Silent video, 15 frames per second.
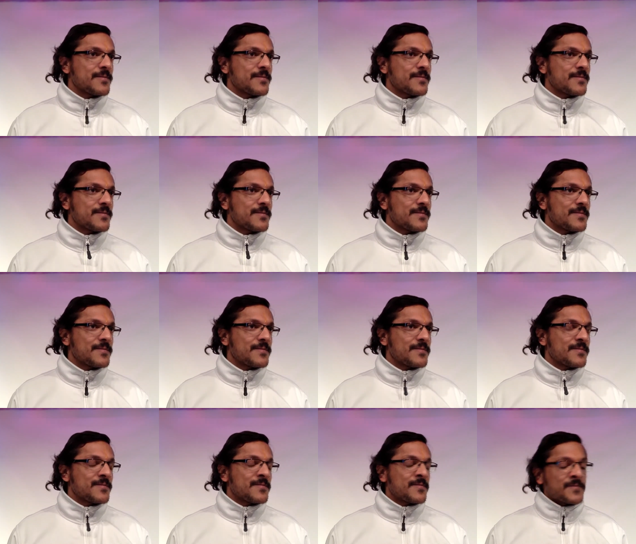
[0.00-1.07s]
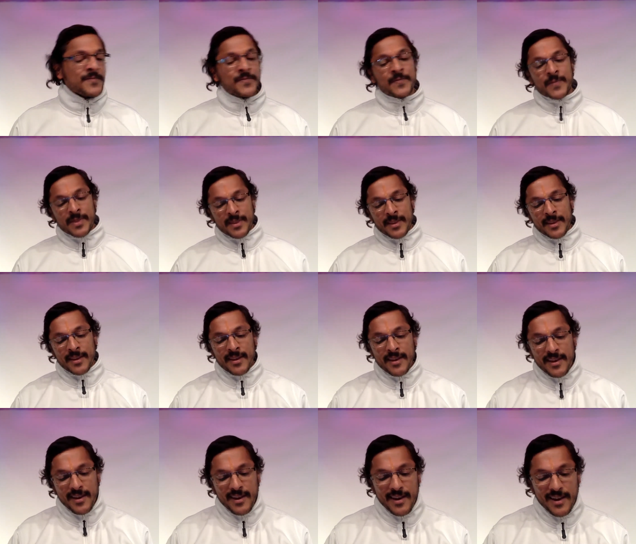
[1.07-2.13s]

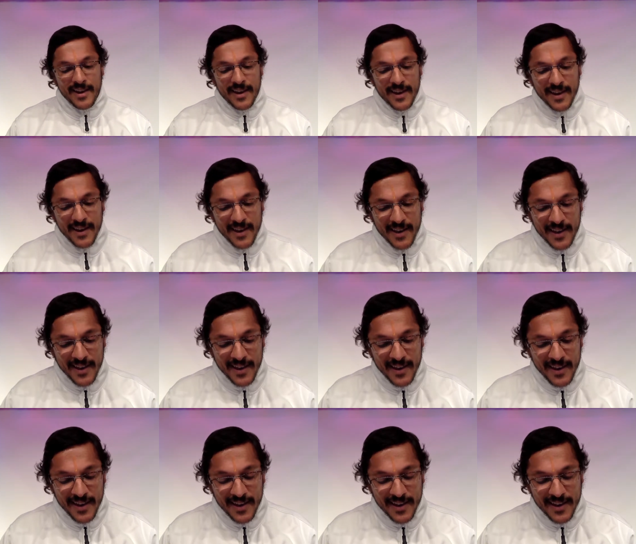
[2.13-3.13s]
(silence)